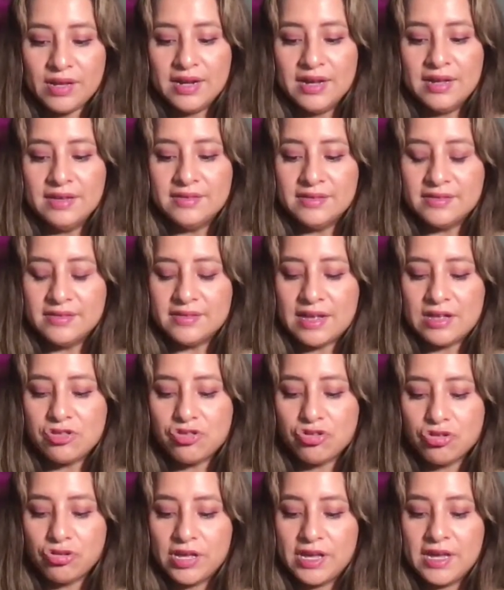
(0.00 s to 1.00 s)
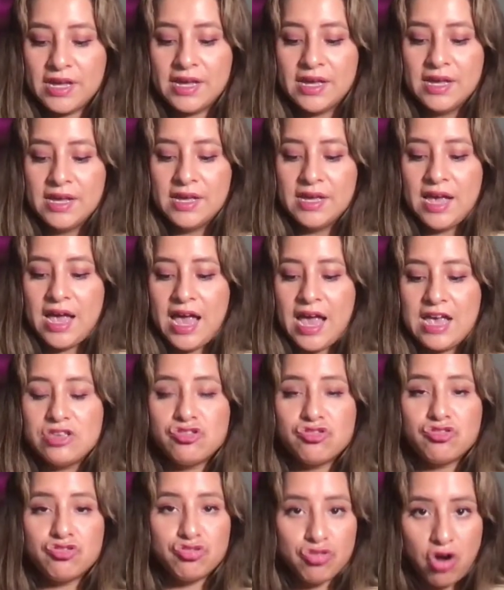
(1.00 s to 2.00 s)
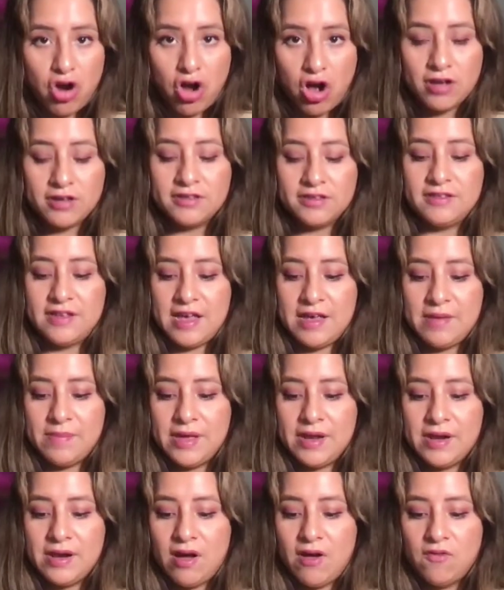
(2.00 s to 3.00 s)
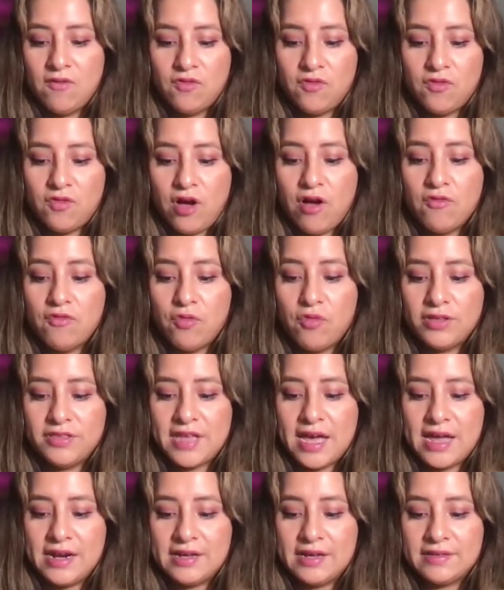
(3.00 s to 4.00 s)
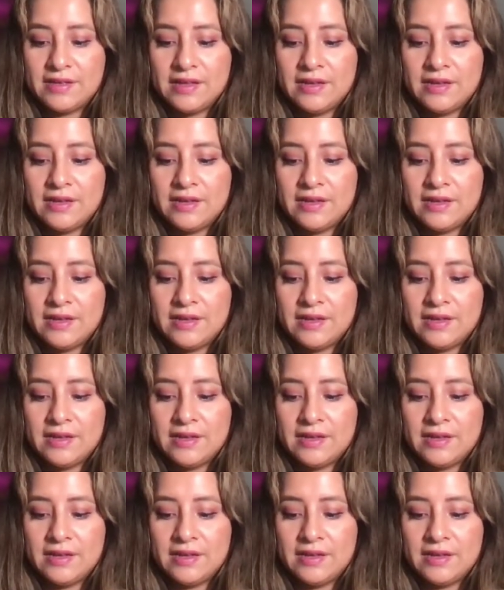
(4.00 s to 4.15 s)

is essentially a strong statement of of what that is.